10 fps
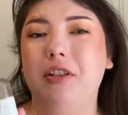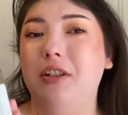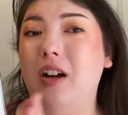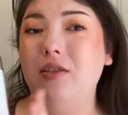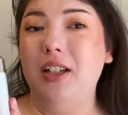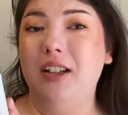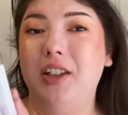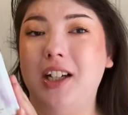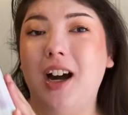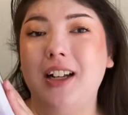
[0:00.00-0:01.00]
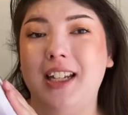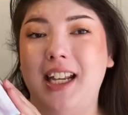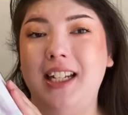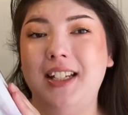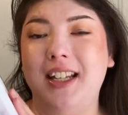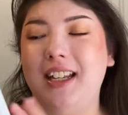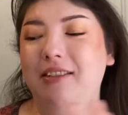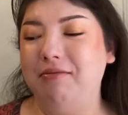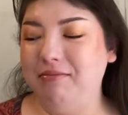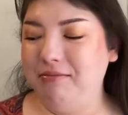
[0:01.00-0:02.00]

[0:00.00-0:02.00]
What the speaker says: the novelty of the cotton candy scent,